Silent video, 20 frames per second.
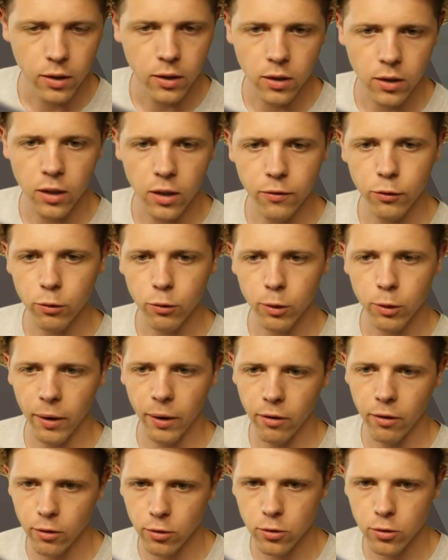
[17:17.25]
If you
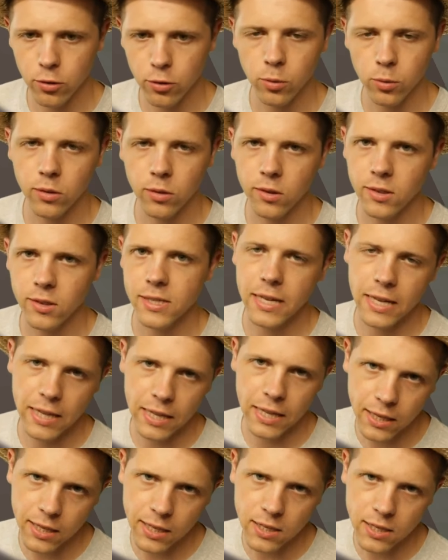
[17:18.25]
repair your tools
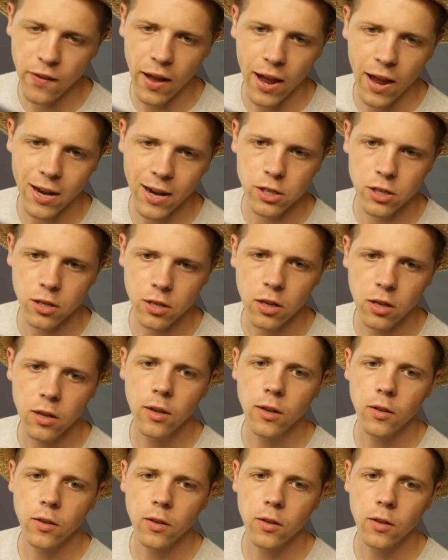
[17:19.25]
in this fashion,